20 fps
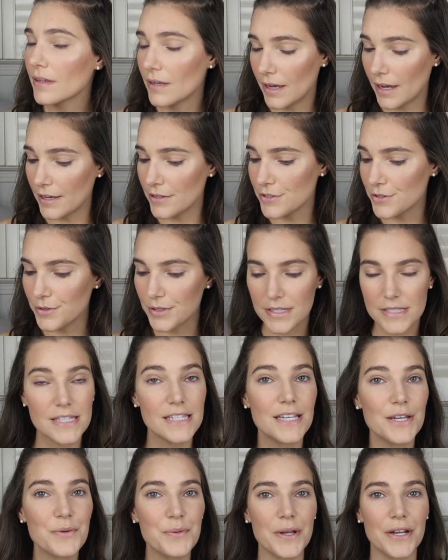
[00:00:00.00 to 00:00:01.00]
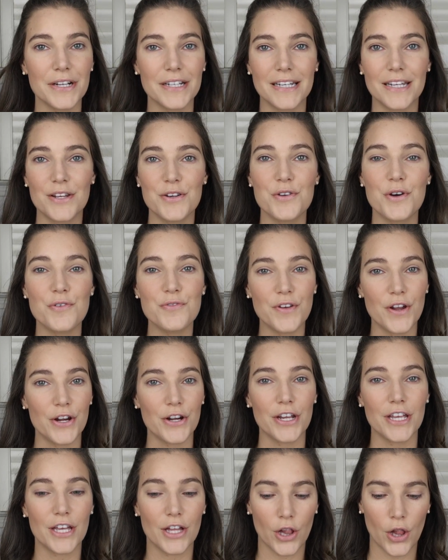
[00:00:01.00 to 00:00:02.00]
As you can see, we are getting
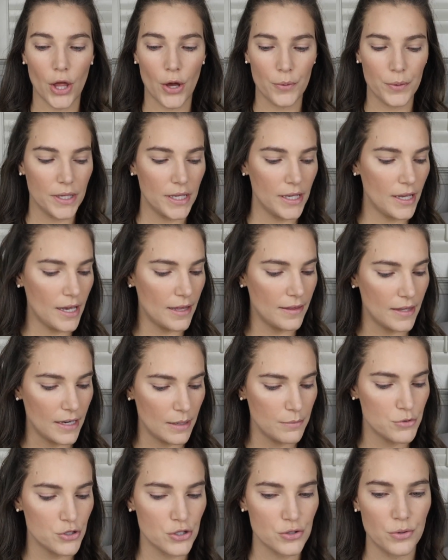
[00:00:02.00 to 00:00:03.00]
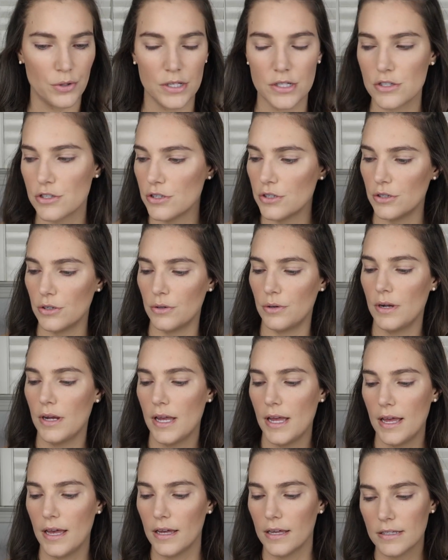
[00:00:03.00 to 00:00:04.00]
very glowy, and then I'm just going to
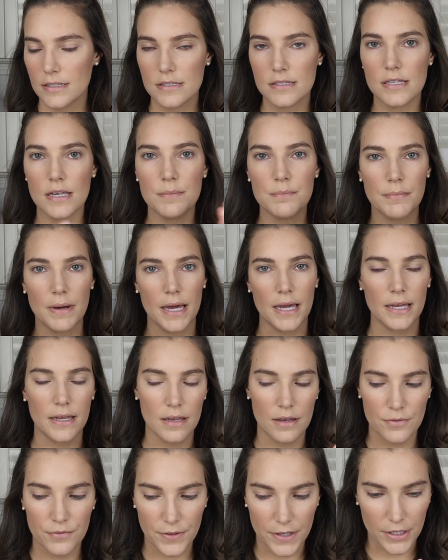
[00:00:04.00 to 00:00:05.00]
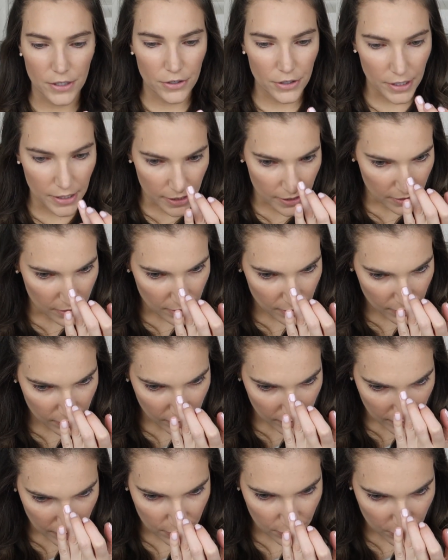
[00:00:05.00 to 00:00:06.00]
dip my finger in
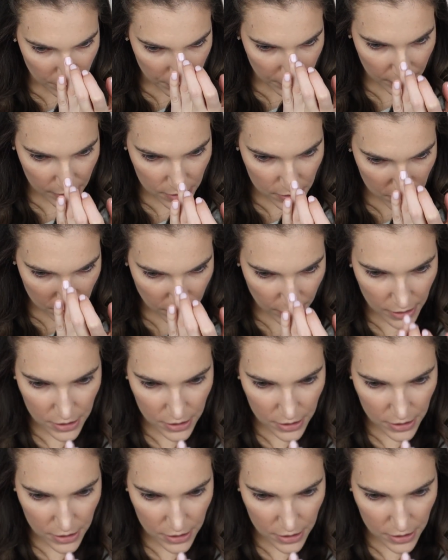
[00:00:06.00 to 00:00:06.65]
like I normally do